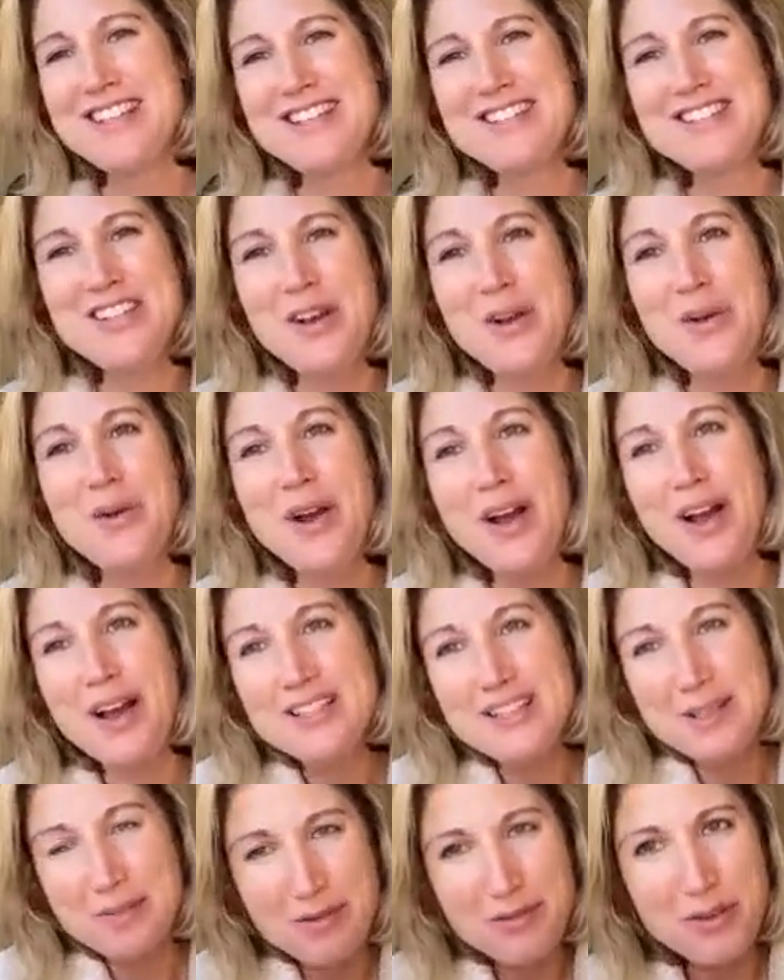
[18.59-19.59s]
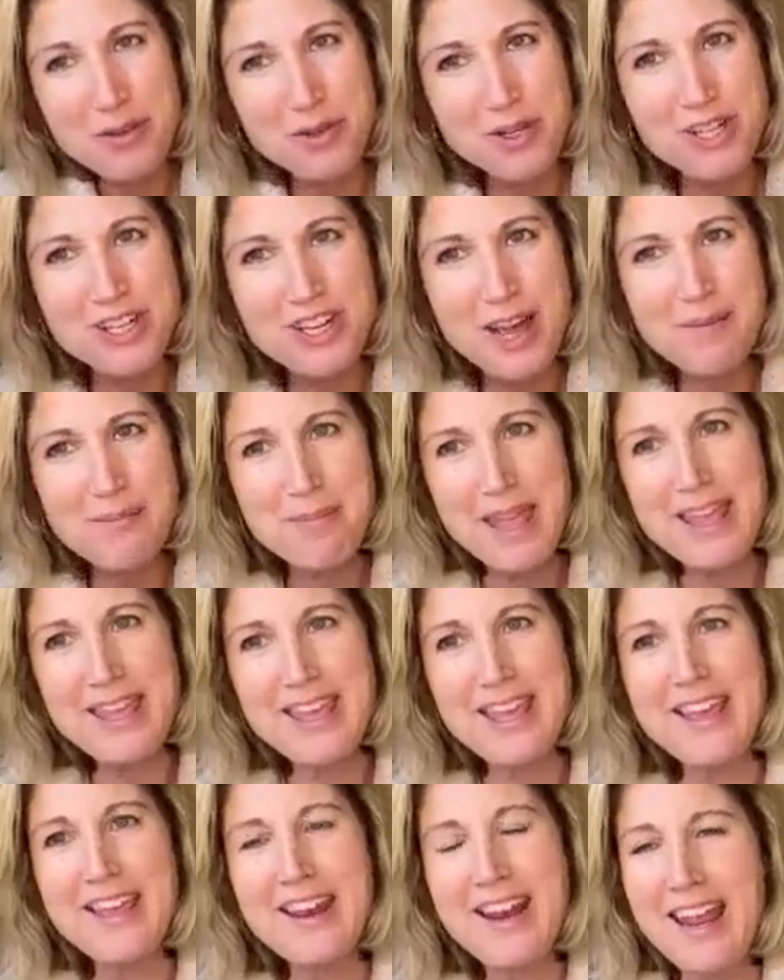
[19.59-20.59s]
So some of you could not make
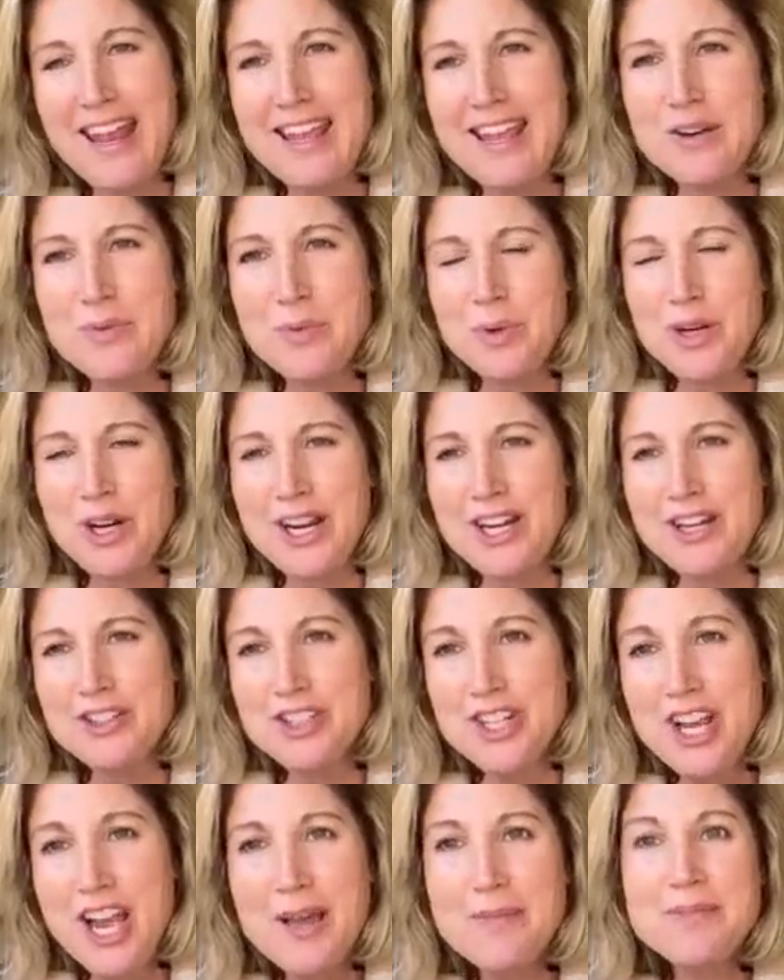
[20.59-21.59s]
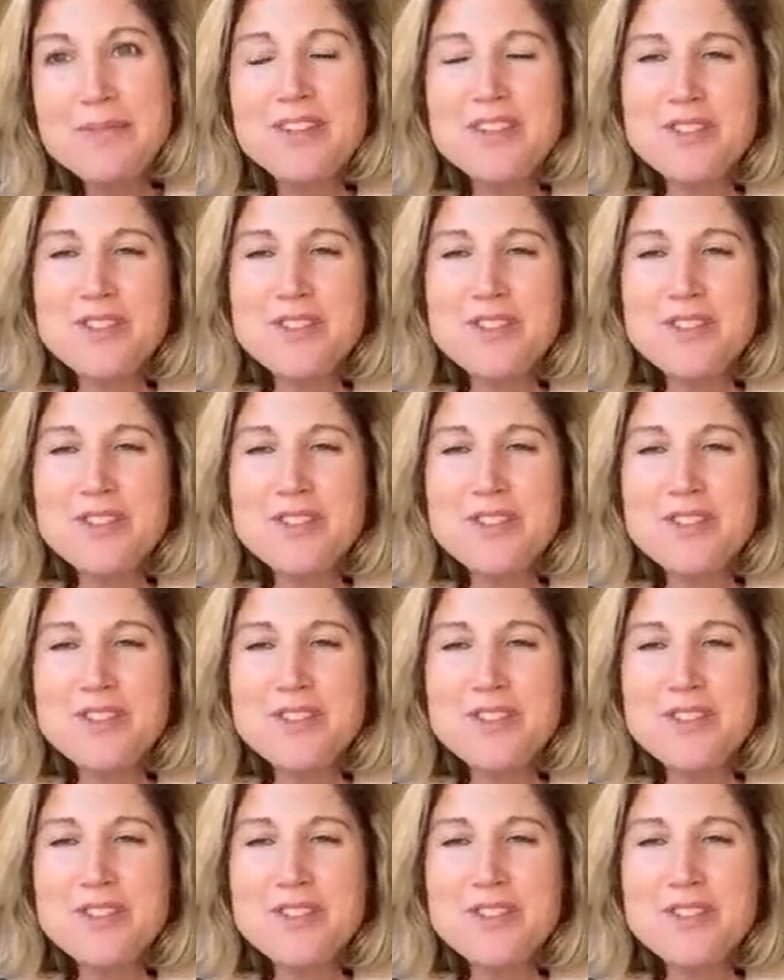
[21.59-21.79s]
it and were at your jobs.